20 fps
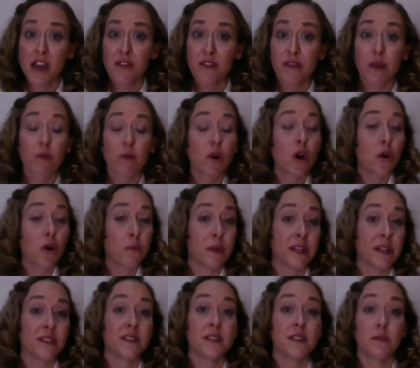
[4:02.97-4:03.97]
they were
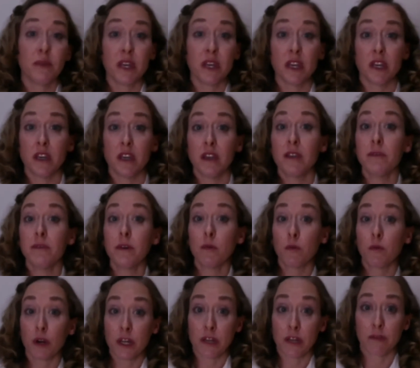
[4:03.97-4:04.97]
open to me
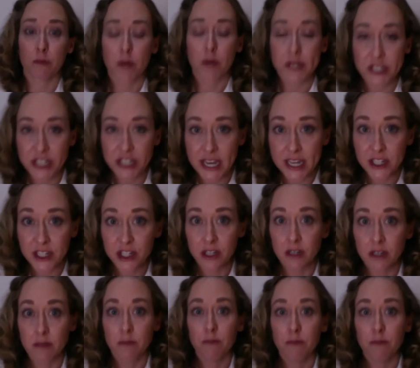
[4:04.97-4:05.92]
working through education,